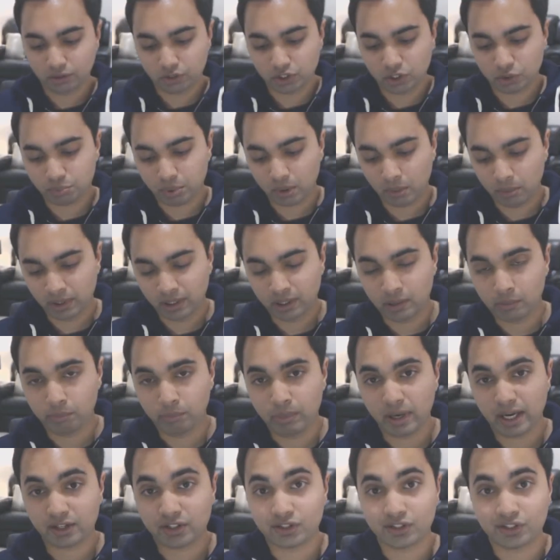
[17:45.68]
This is probably the
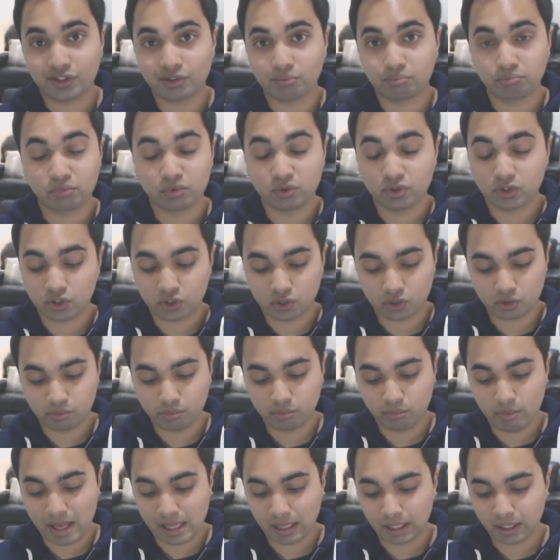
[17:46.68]
best
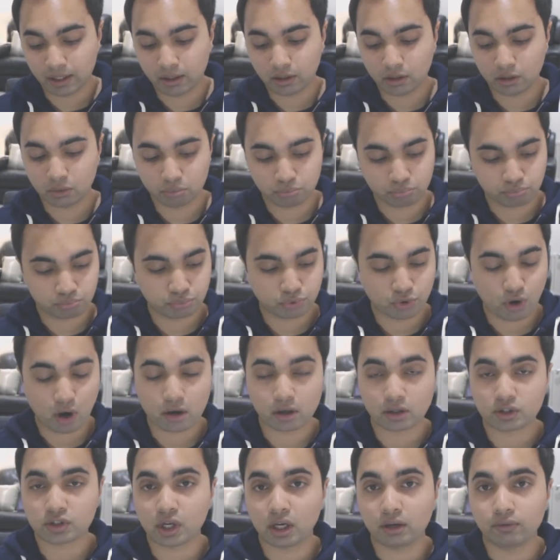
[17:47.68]
smelling
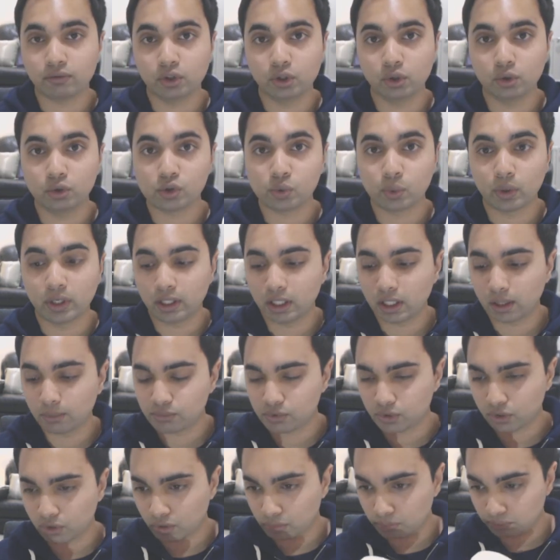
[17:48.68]
product I've used when it
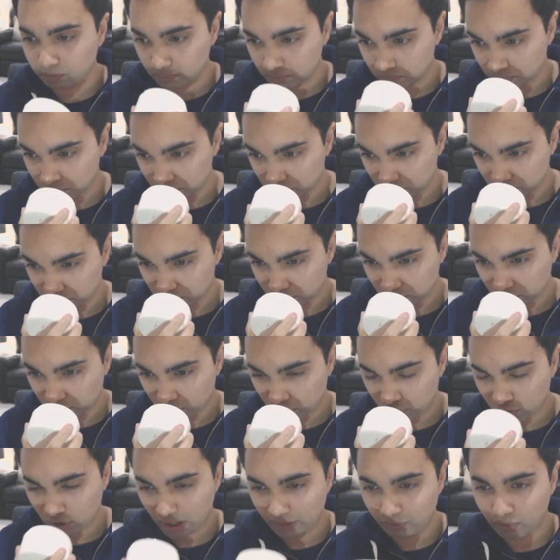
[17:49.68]
comes to
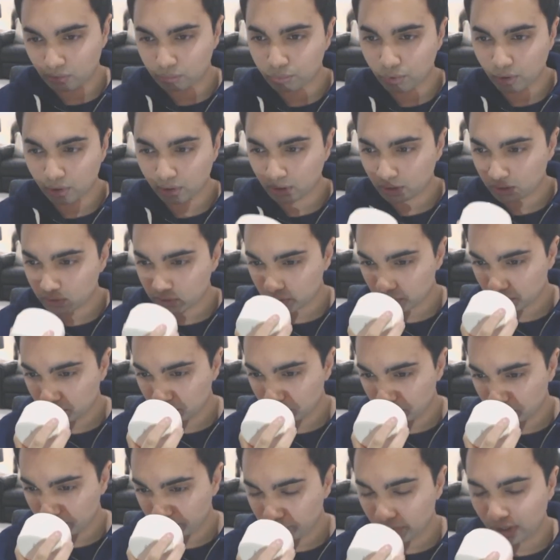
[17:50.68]
shaving products.
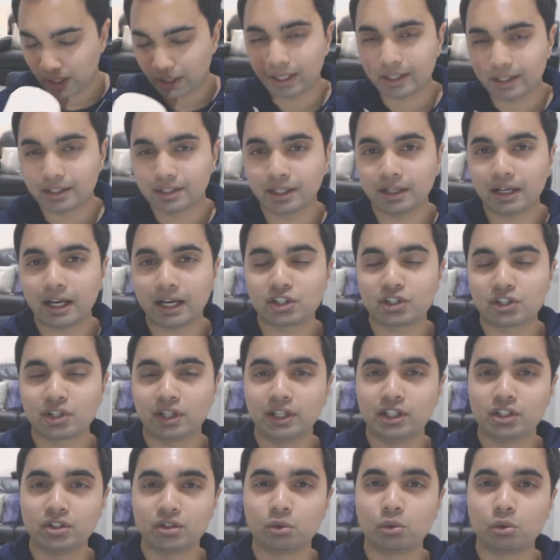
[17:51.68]
And I did
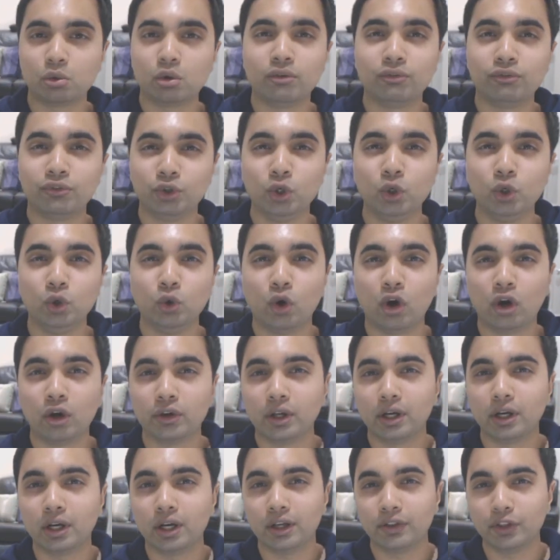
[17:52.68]
actually do a review
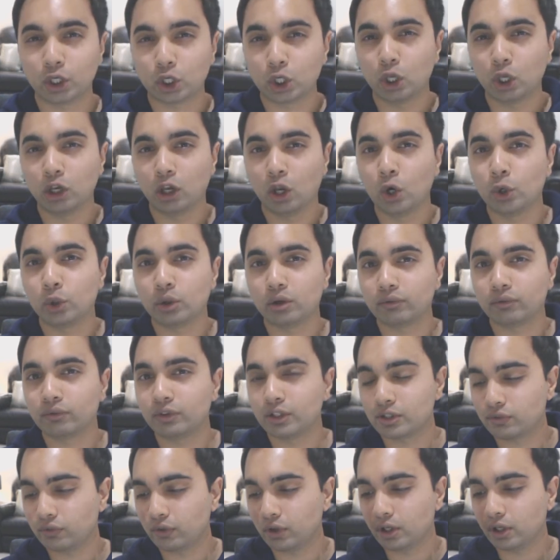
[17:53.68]
on uh, the cologne of
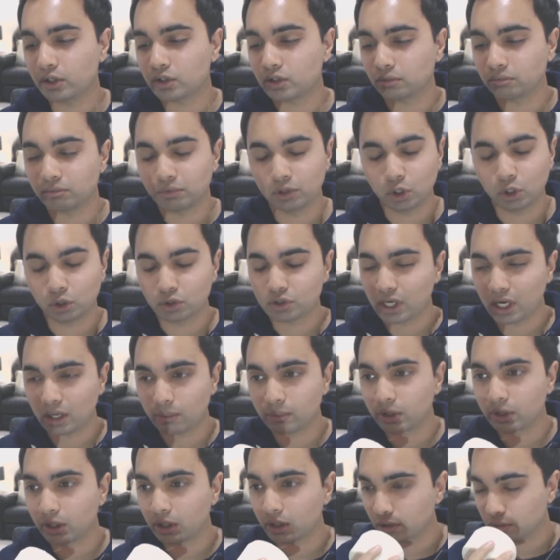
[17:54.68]
this version a long
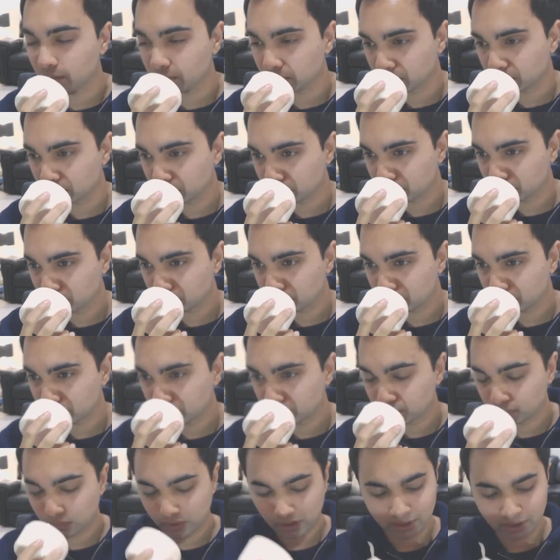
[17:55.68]
time ago.
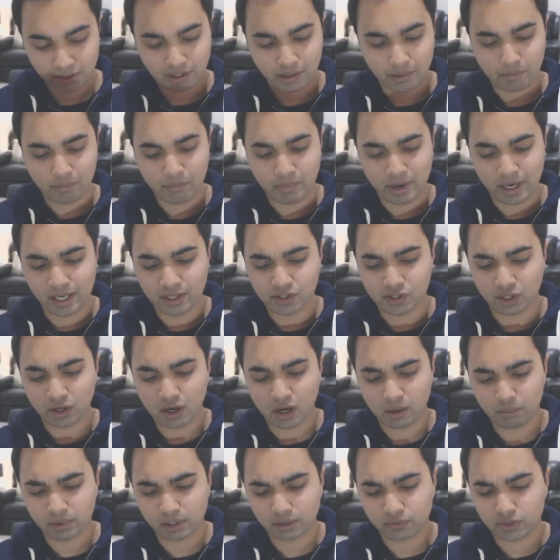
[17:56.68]
It's an amazing
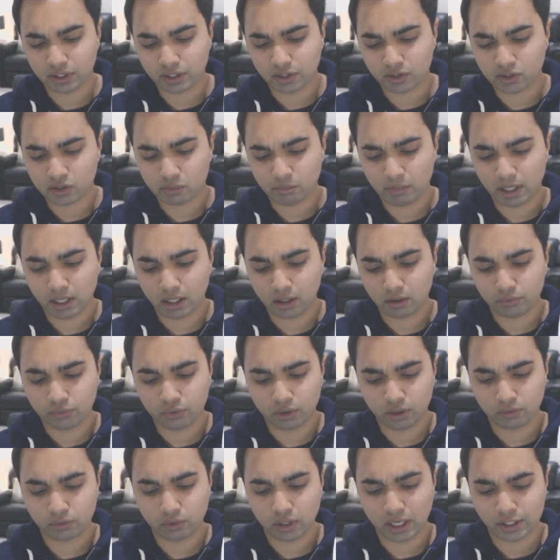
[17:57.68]
uplifting smell,
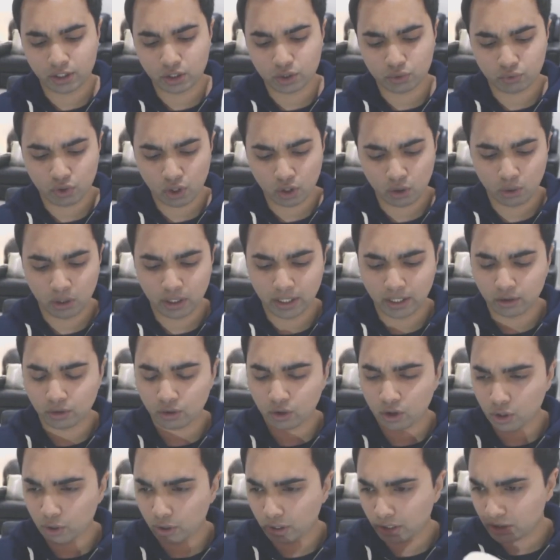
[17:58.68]
full of like neroli
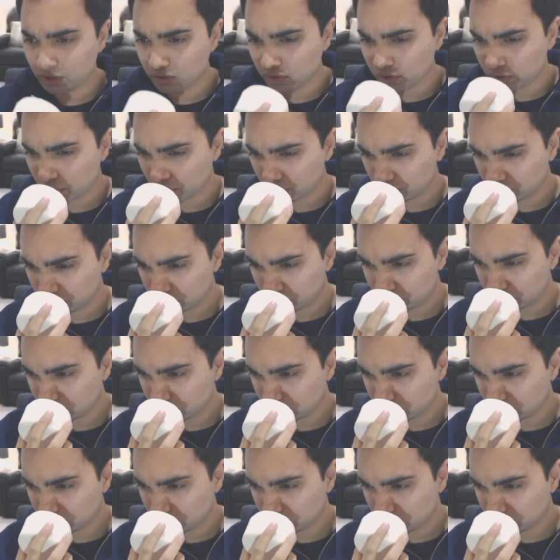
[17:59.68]
and orange.